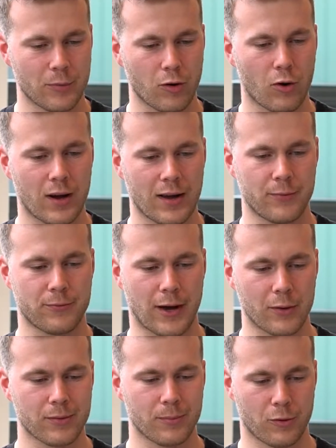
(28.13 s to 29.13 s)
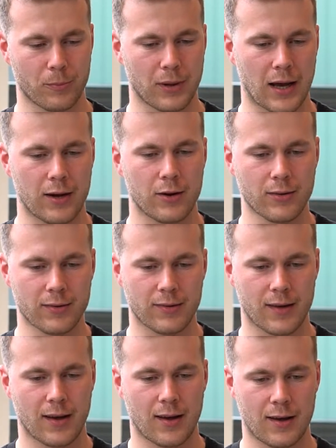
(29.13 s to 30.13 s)
So I found some suppliers
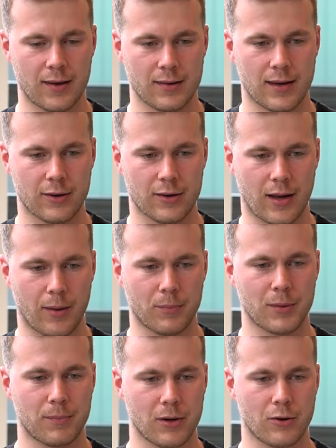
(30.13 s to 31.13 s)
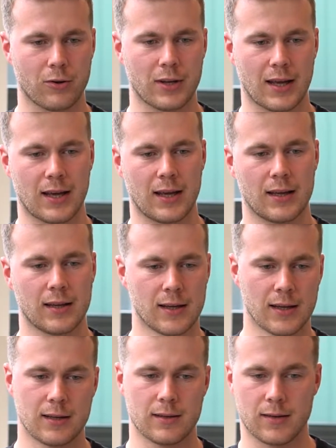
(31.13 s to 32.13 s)
that could help me build
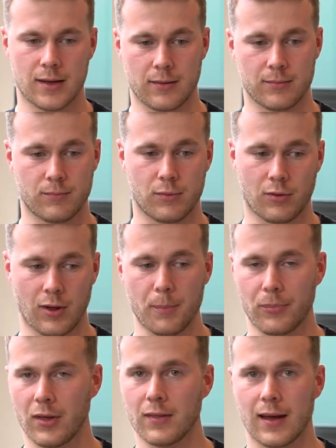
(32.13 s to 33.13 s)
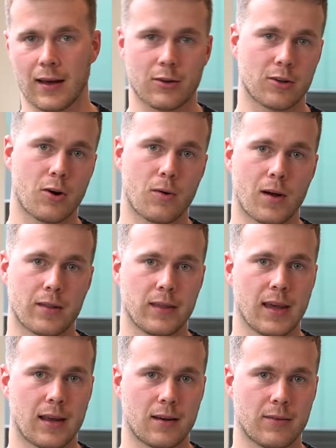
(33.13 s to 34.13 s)
something that could go on
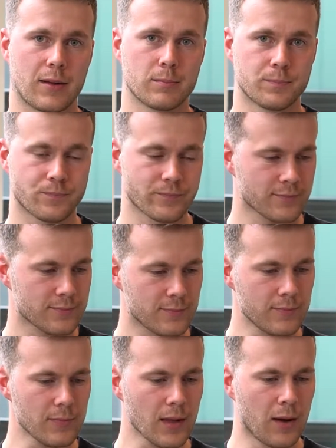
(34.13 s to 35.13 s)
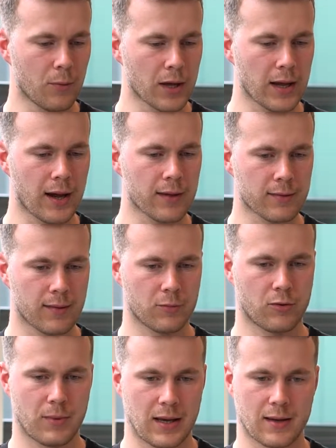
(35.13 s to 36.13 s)
the end of it. And when I asked them
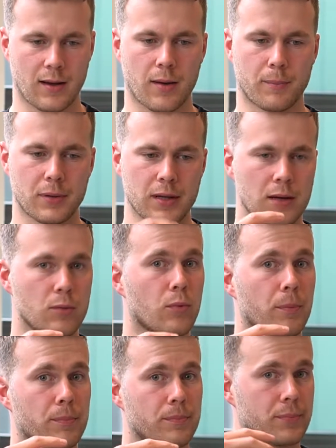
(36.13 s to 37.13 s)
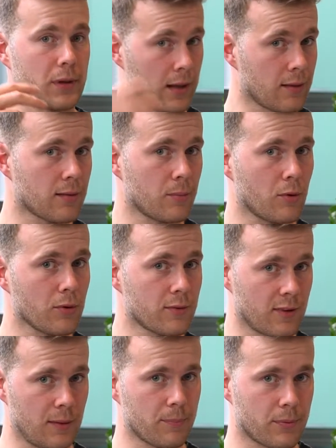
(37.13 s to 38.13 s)
to make a complete replaceable
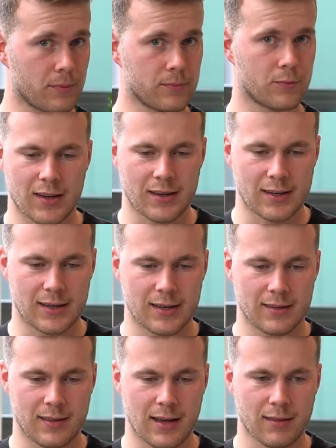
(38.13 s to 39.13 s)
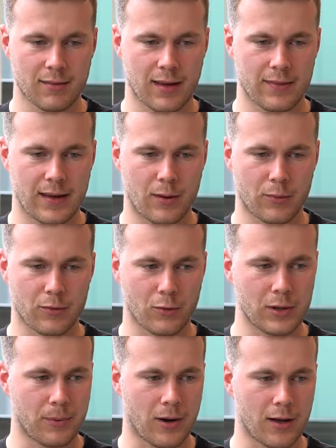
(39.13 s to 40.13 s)
tip, they said that was
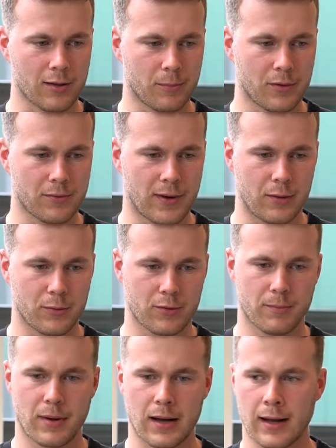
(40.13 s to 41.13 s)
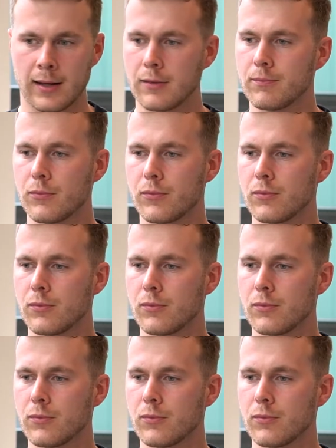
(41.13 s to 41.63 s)
only possible if I was to buy